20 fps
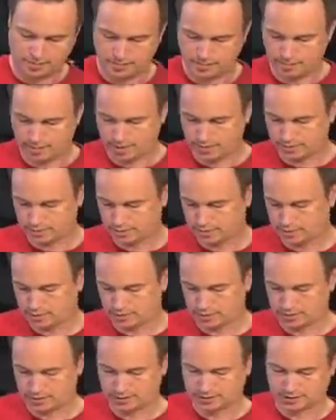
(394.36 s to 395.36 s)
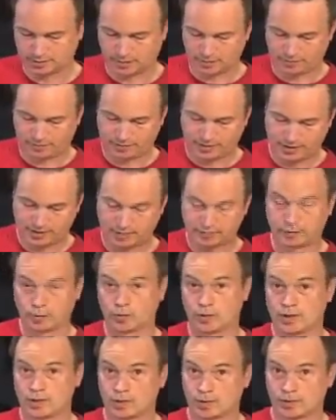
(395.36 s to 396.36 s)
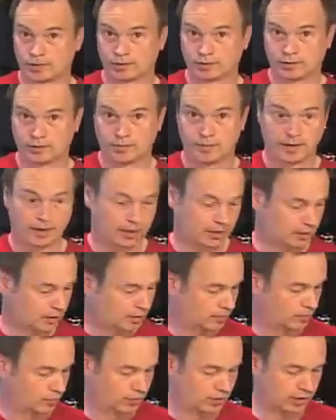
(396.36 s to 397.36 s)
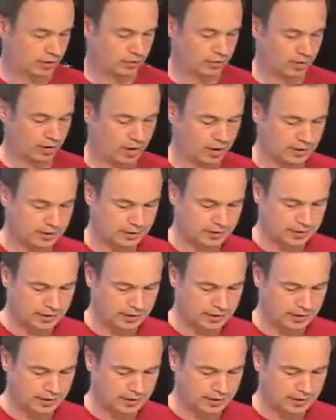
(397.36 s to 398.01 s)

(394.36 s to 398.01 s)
mother needs to be fed every week, whether you make bread or not,